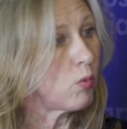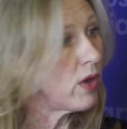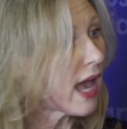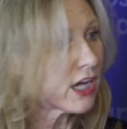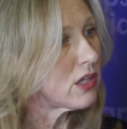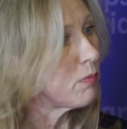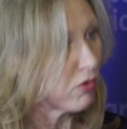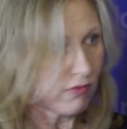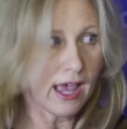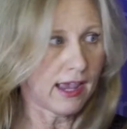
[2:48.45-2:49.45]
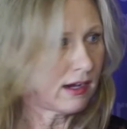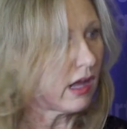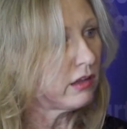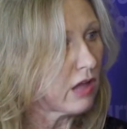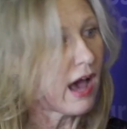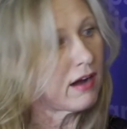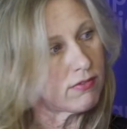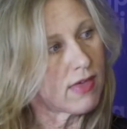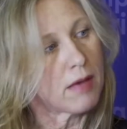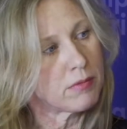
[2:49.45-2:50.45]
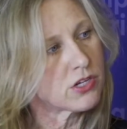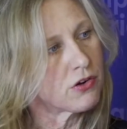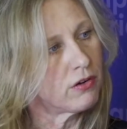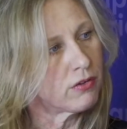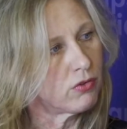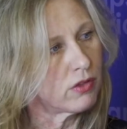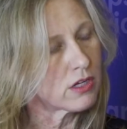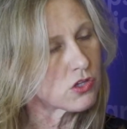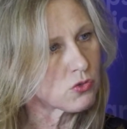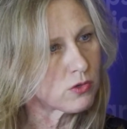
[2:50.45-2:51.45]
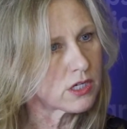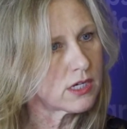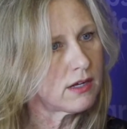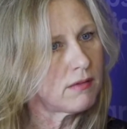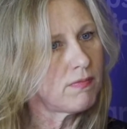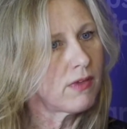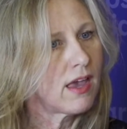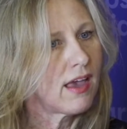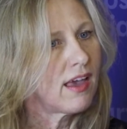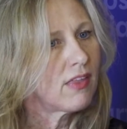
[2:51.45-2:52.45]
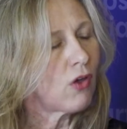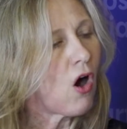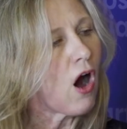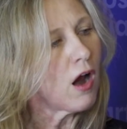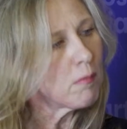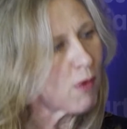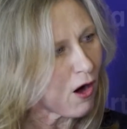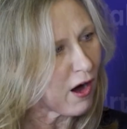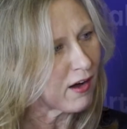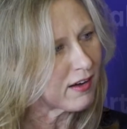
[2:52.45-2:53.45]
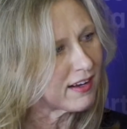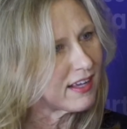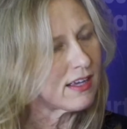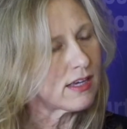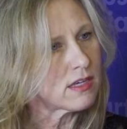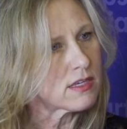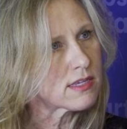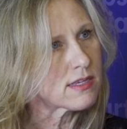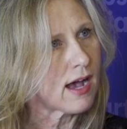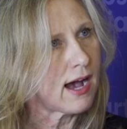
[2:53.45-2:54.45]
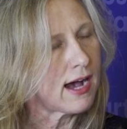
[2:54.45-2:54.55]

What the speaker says: We actually provide a lot of that material through the consortium. The hard part is